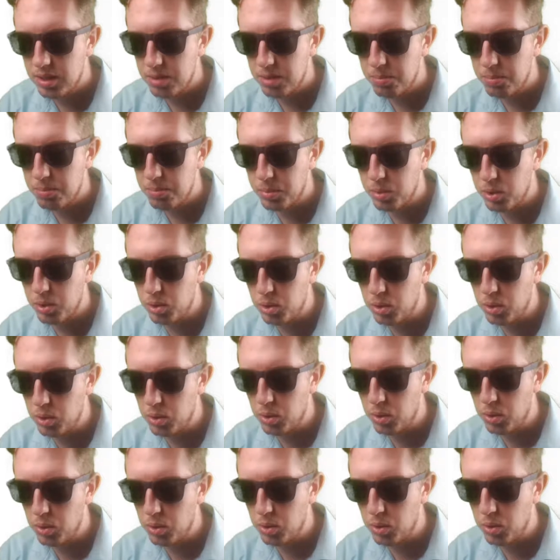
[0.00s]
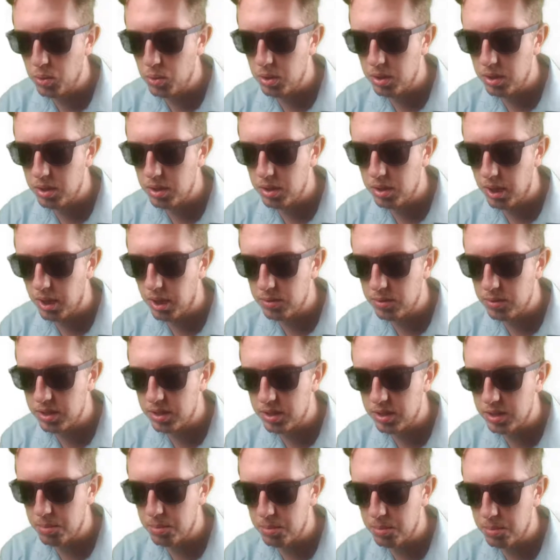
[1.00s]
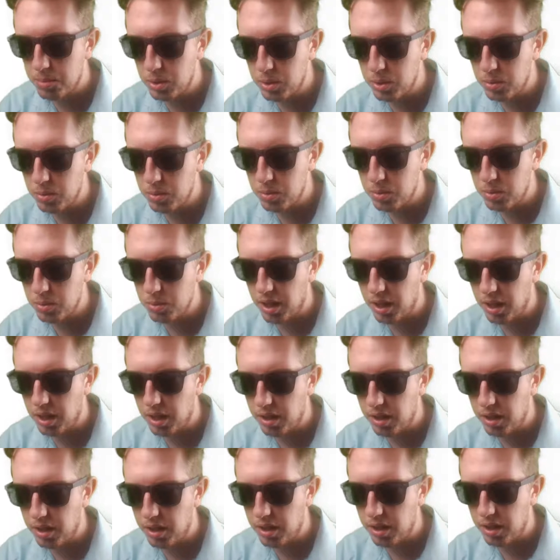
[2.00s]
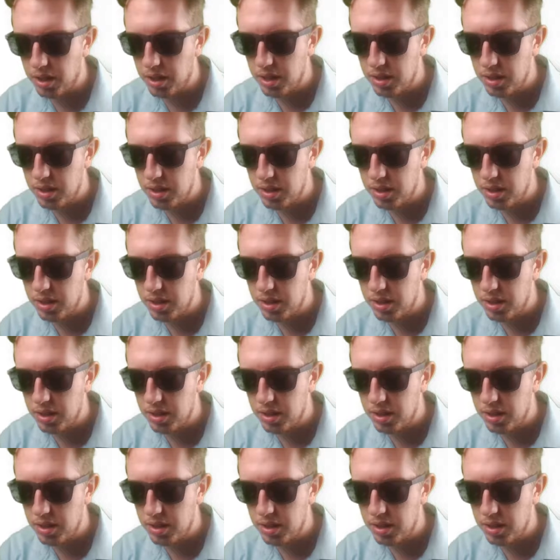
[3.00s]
Blue. I don't see blue in this area.